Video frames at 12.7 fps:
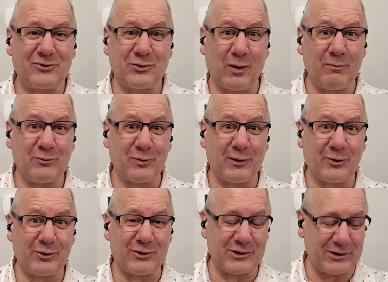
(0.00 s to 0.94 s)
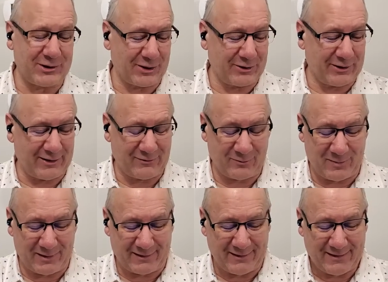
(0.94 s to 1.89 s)
show up to encourage each other hasn't
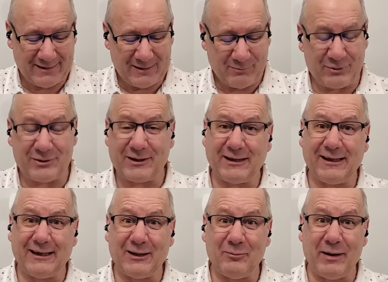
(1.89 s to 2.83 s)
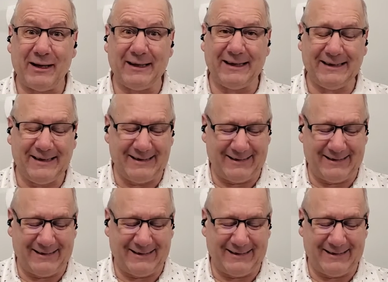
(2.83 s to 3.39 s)
been particularly compelling.